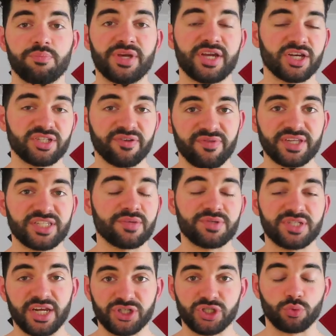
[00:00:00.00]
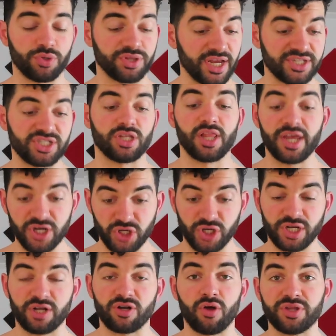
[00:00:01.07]
Because of this obsession with
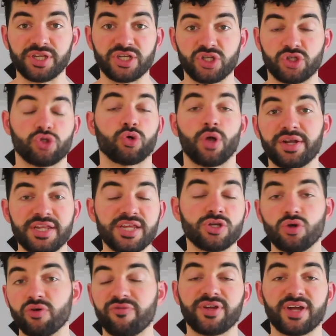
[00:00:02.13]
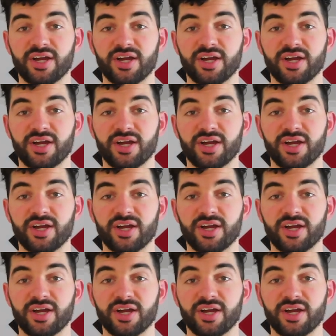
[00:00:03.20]
isolation and all these trendy, goofy